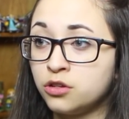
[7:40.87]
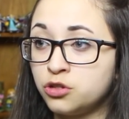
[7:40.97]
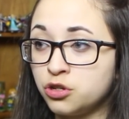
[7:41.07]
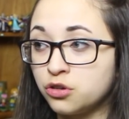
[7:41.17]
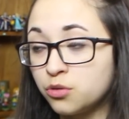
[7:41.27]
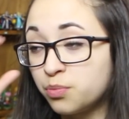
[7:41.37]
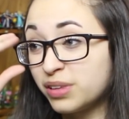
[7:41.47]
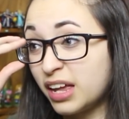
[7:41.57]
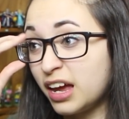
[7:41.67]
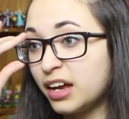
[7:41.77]
to
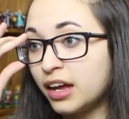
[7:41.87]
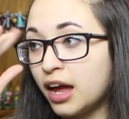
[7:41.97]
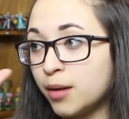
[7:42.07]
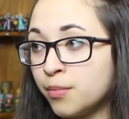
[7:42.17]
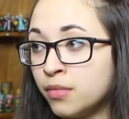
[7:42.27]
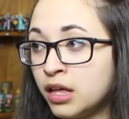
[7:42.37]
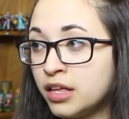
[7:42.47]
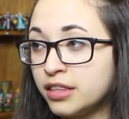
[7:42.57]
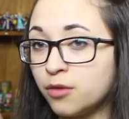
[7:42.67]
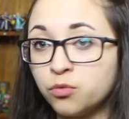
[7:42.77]
play a game
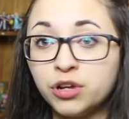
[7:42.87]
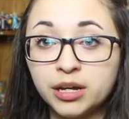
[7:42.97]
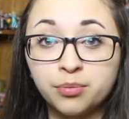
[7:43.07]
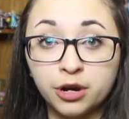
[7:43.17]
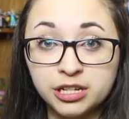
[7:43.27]
that really